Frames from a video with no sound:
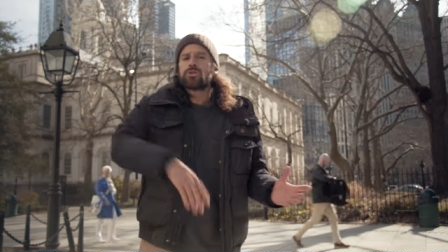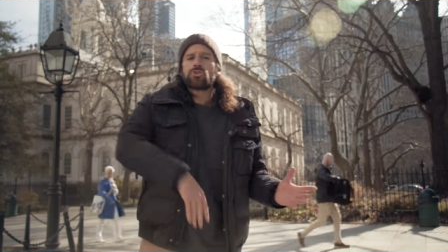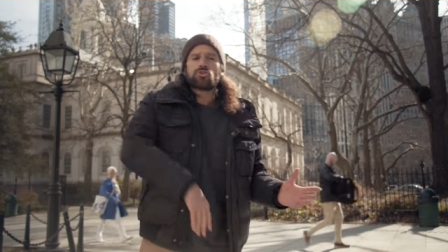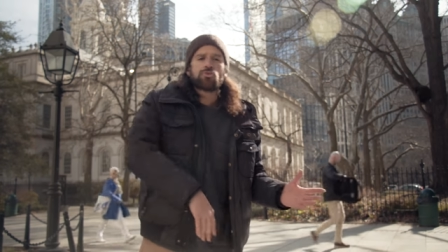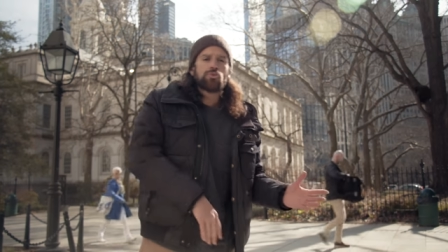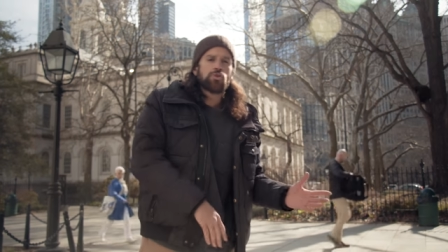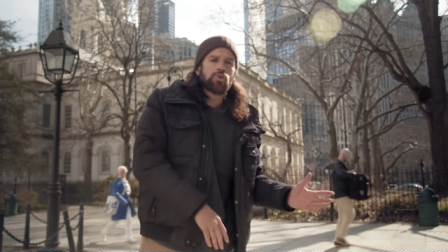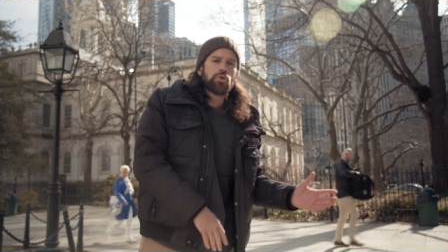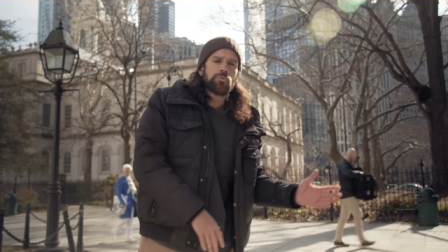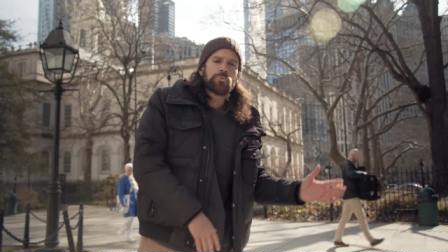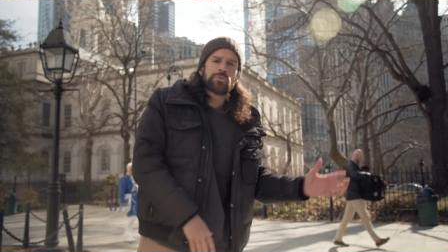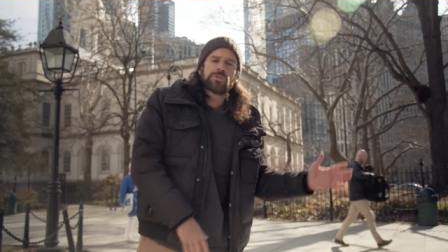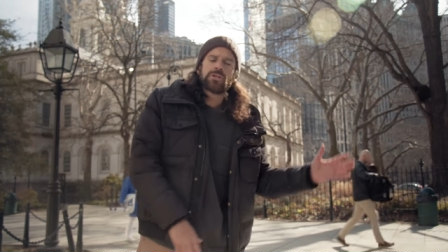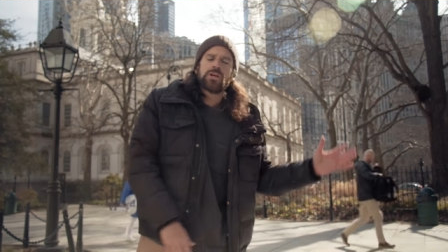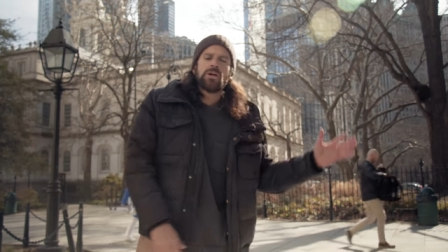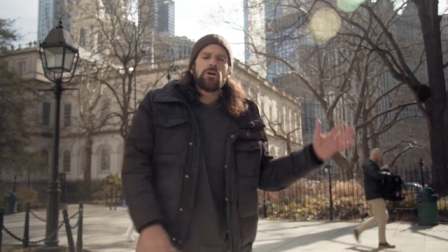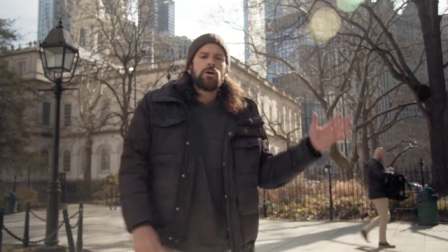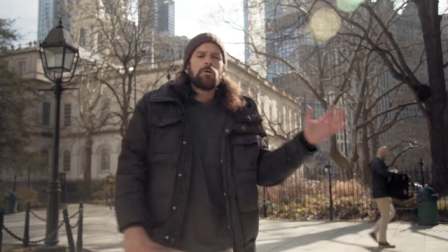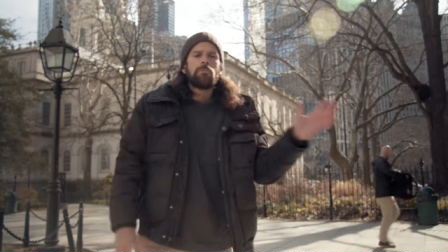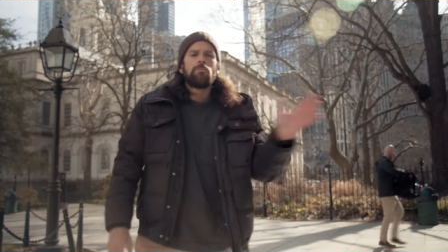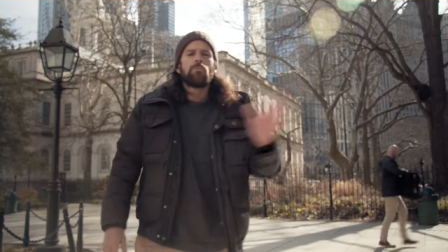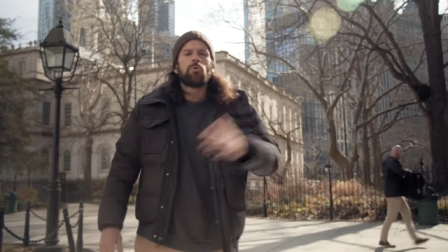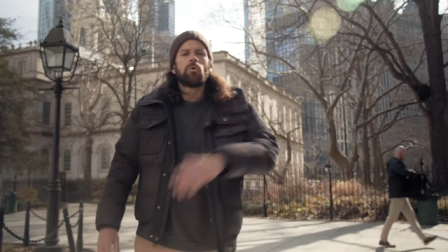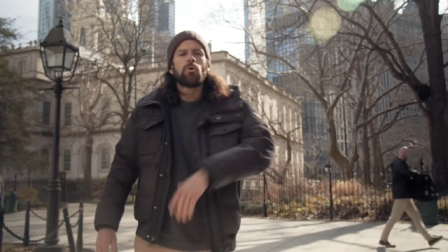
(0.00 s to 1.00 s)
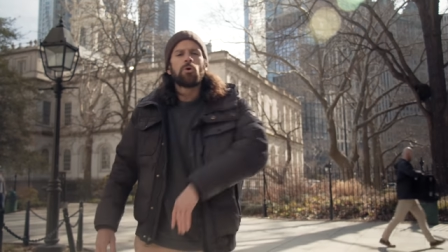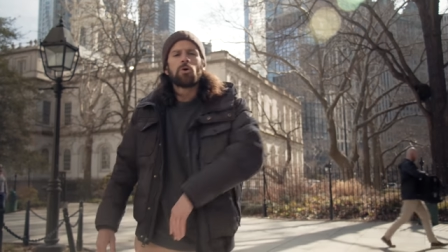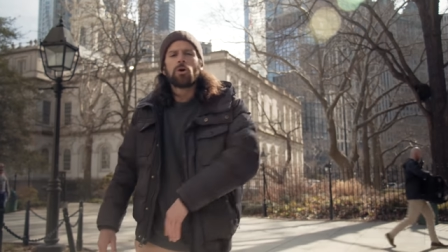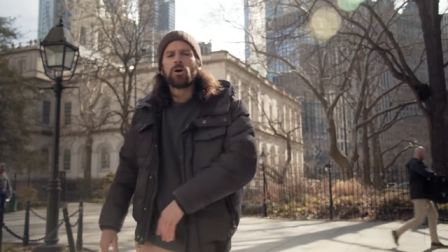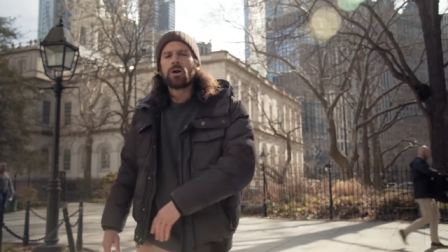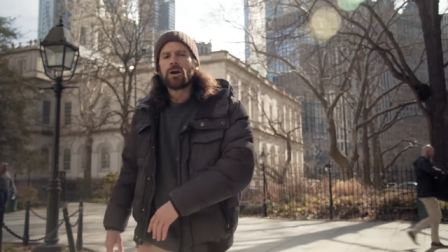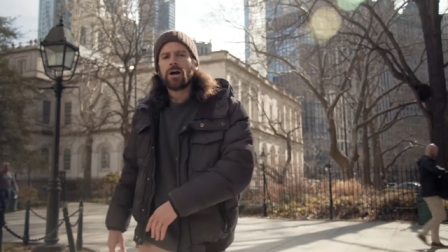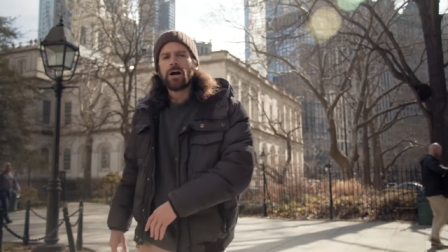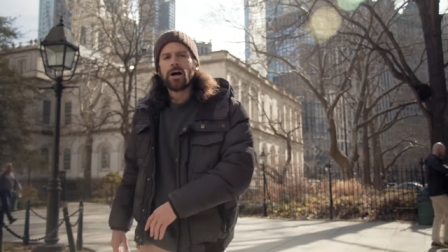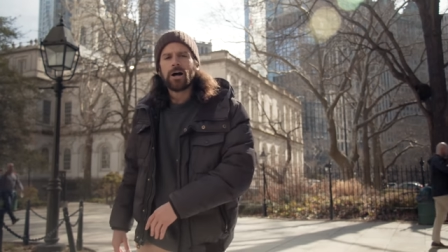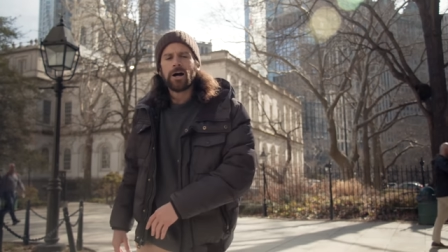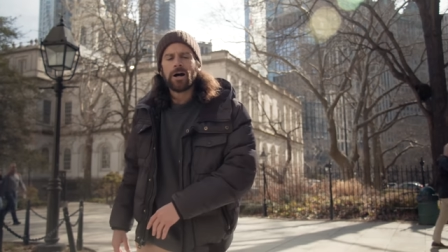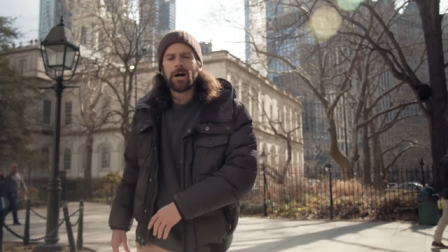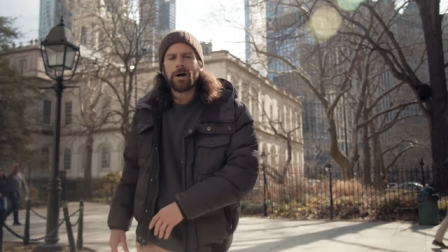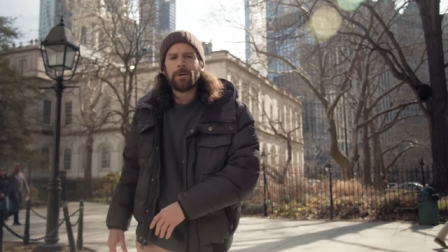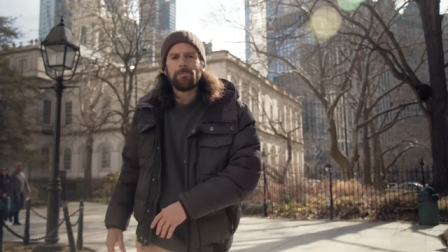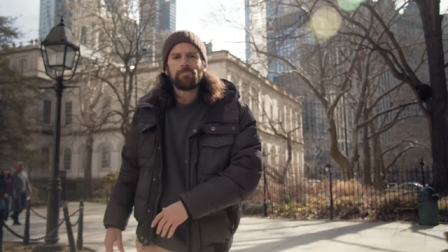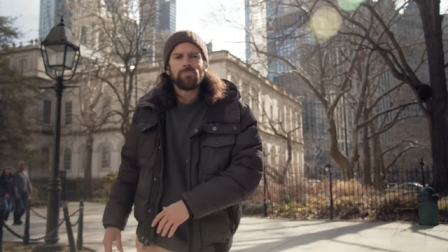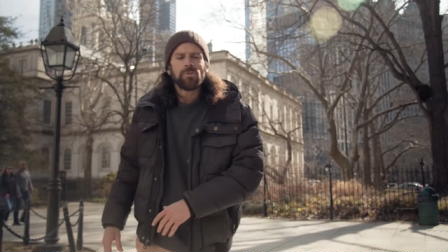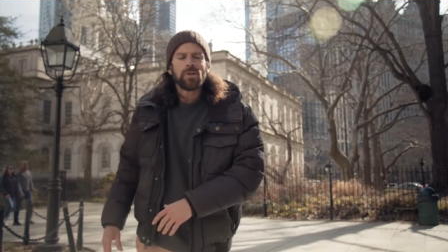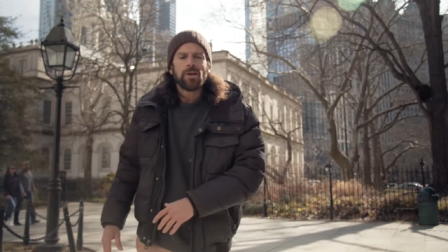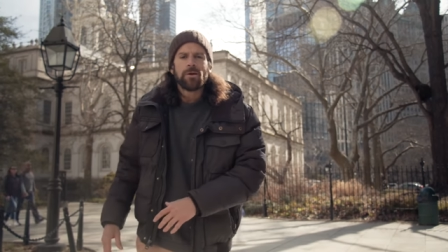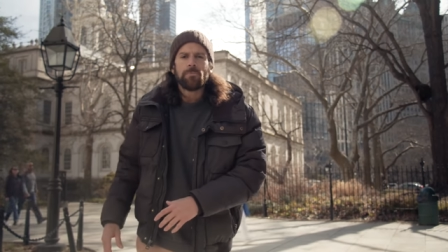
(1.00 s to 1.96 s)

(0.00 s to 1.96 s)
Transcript: troops, more, uh,